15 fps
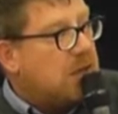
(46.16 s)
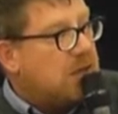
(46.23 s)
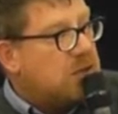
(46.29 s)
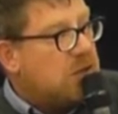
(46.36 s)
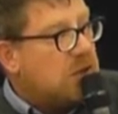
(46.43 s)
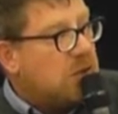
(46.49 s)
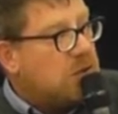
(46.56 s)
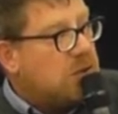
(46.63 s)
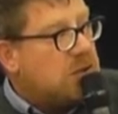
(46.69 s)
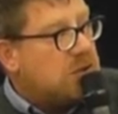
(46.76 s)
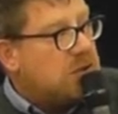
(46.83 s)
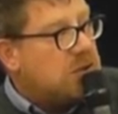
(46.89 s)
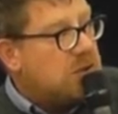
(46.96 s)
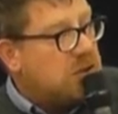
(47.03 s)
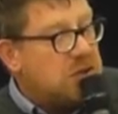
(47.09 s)
So
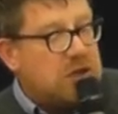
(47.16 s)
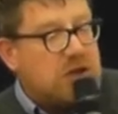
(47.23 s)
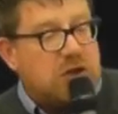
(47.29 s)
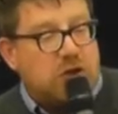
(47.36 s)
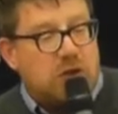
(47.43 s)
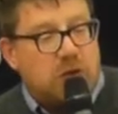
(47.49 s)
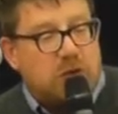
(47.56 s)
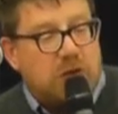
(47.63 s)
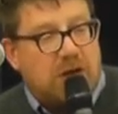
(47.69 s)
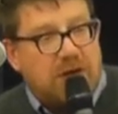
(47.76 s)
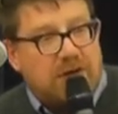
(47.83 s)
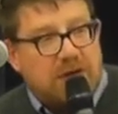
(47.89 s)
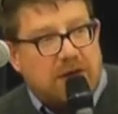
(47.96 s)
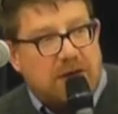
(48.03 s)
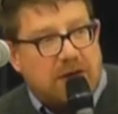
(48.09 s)
this is an essential,
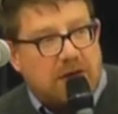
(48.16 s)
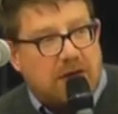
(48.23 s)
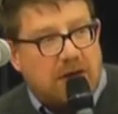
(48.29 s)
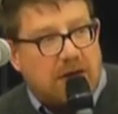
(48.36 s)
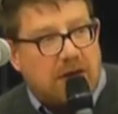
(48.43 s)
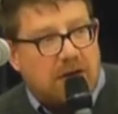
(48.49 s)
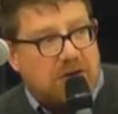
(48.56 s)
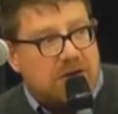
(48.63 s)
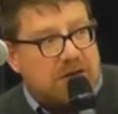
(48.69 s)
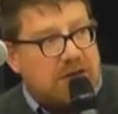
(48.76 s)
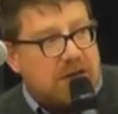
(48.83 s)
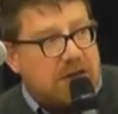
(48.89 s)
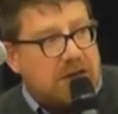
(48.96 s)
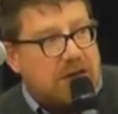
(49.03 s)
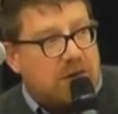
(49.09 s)
I think,
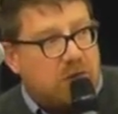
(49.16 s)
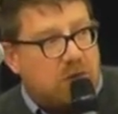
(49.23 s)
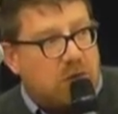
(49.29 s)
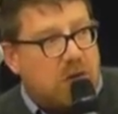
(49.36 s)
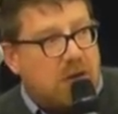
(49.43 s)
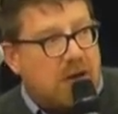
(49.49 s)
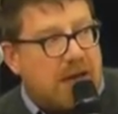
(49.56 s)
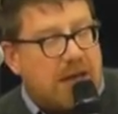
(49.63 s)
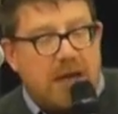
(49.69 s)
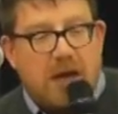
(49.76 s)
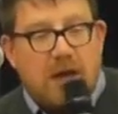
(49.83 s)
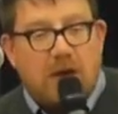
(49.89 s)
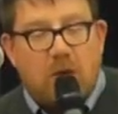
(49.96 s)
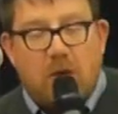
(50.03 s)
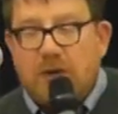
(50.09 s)
understanding of why
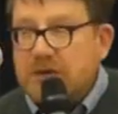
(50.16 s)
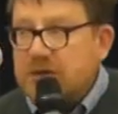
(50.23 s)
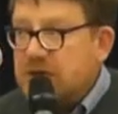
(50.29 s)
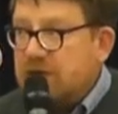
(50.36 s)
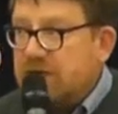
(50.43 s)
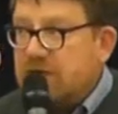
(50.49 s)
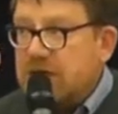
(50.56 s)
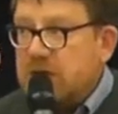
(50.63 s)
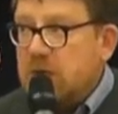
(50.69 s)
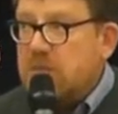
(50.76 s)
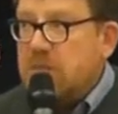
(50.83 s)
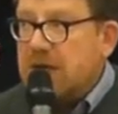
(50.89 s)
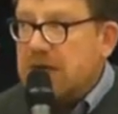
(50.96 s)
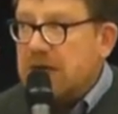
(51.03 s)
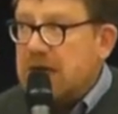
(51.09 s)
we're in such a fix
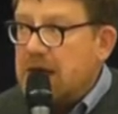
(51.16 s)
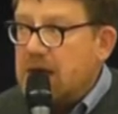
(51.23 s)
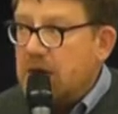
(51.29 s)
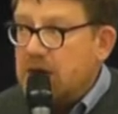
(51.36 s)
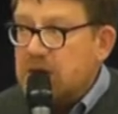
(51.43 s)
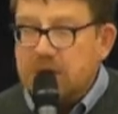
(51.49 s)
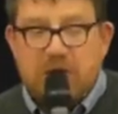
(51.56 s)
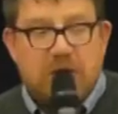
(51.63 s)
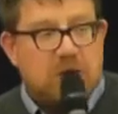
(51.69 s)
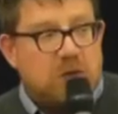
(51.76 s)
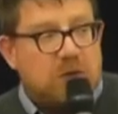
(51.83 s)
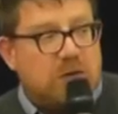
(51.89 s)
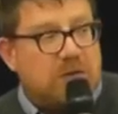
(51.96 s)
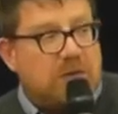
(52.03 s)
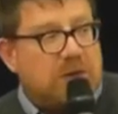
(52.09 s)
with money now, is
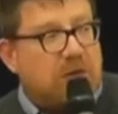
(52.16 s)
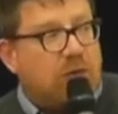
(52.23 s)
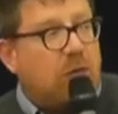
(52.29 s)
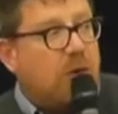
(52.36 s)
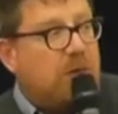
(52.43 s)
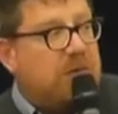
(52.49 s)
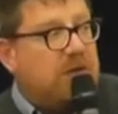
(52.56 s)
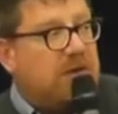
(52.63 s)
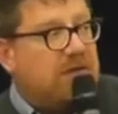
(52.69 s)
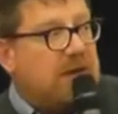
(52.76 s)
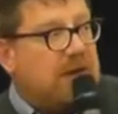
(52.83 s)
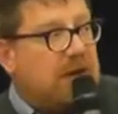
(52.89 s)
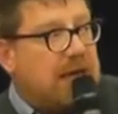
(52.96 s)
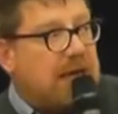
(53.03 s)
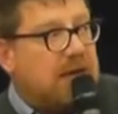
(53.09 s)
because we've been robbed of
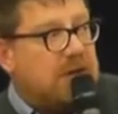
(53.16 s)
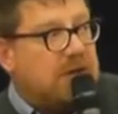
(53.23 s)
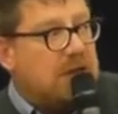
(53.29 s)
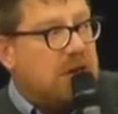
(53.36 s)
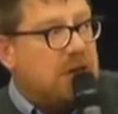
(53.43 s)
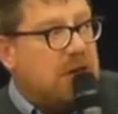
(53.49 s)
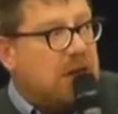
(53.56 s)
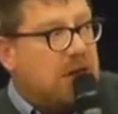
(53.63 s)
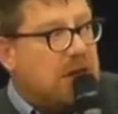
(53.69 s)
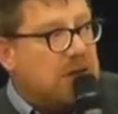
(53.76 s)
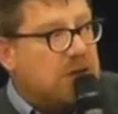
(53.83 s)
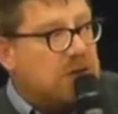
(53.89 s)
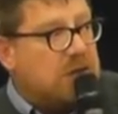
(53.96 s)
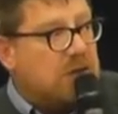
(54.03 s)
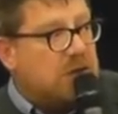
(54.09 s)
our land
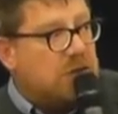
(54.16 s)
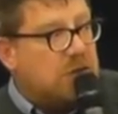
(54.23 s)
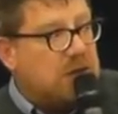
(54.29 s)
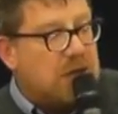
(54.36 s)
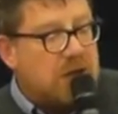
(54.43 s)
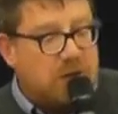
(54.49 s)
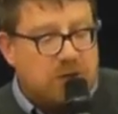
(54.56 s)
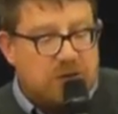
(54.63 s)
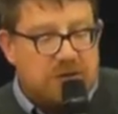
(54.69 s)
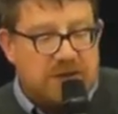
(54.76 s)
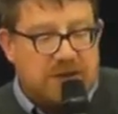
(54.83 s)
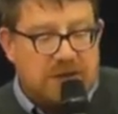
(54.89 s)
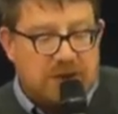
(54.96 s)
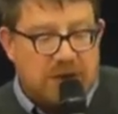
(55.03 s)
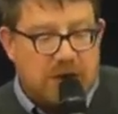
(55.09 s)
in this country hundreds of
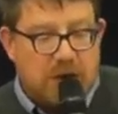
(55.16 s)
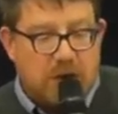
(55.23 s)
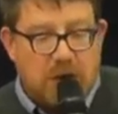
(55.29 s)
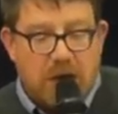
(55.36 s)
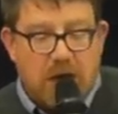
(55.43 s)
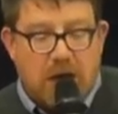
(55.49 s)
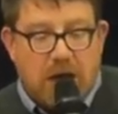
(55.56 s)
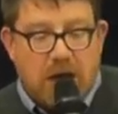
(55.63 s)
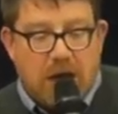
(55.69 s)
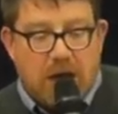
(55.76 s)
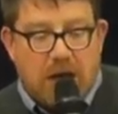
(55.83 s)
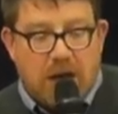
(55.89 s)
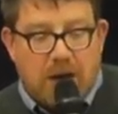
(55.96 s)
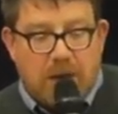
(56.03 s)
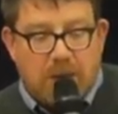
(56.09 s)
years ago.
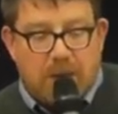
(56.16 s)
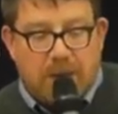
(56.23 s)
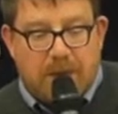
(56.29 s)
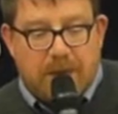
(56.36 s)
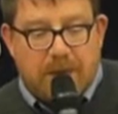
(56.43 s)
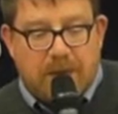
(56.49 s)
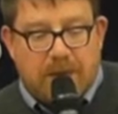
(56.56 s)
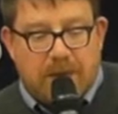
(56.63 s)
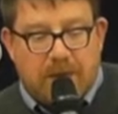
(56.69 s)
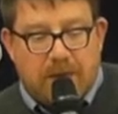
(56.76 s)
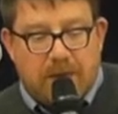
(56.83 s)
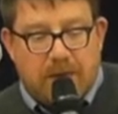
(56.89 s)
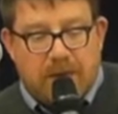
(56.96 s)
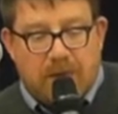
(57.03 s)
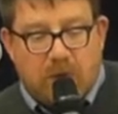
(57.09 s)

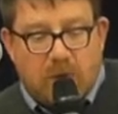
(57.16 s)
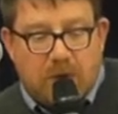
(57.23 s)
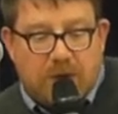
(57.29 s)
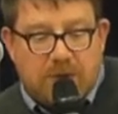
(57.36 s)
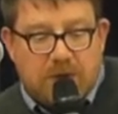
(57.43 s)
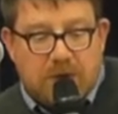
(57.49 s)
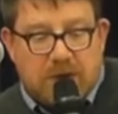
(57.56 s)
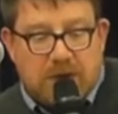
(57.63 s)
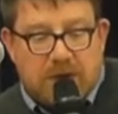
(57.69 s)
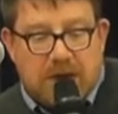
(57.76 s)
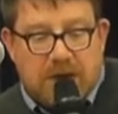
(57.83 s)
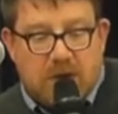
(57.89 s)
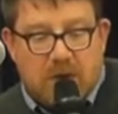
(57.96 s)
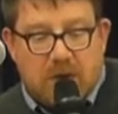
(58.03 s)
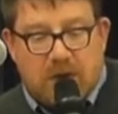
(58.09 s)
What I'm doing
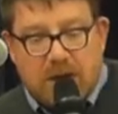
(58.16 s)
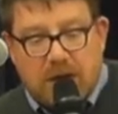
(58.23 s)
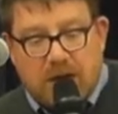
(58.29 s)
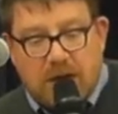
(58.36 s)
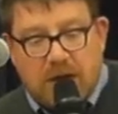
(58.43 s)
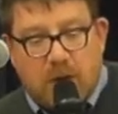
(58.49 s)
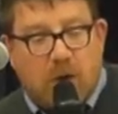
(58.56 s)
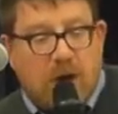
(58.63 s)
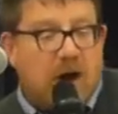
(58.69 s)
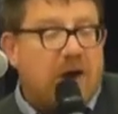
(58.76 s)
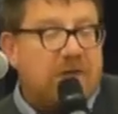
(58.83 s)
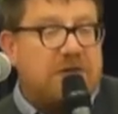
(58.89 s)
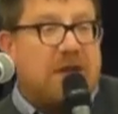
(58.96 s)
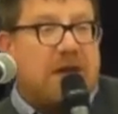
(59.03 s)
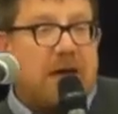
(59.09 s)
now, or
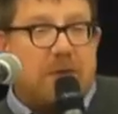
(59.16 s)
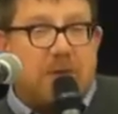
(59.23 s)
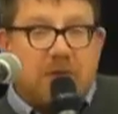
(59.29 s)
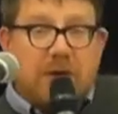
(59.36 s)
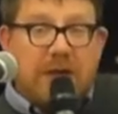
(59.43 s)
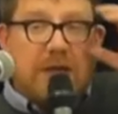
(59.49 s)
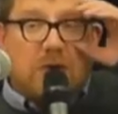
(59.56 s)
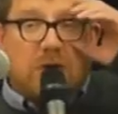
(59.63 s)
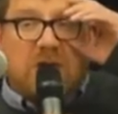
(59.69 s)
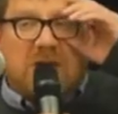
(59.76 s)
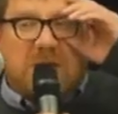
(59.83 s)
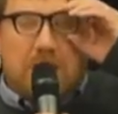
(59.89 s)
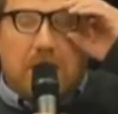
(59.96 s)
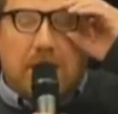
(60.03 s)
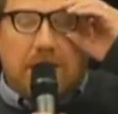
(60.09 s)
after that, really got
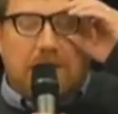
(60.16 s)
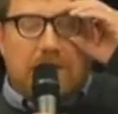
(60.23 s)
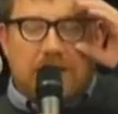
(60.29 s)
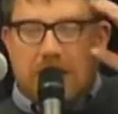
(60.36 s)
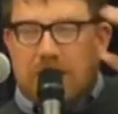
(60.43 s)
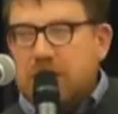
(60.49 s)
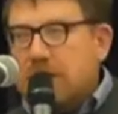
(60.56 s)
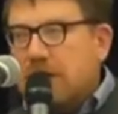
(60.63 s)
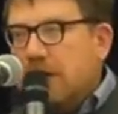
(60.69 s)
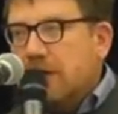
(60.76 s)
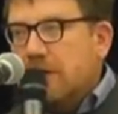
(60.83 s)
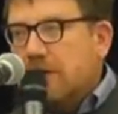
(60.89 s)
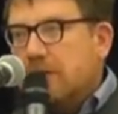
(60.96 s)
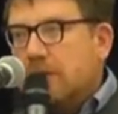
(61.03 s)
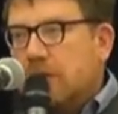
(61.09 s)
my teeth stuck
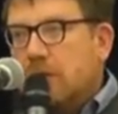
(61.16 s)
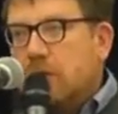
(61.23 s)
into something